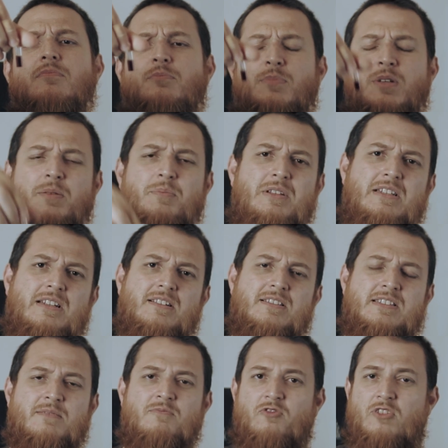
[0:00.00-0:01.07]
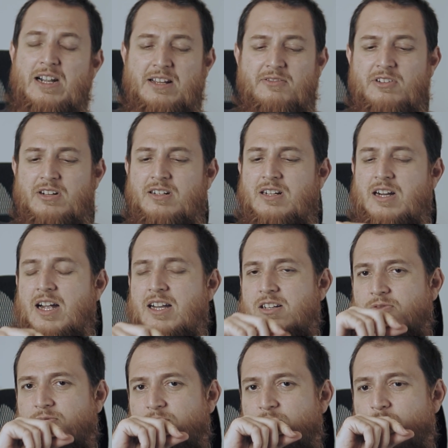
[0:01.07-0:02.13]
Maybe there is some vetiver kind
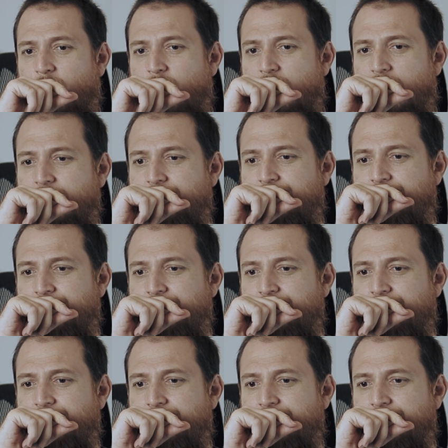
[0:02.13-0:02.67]
of note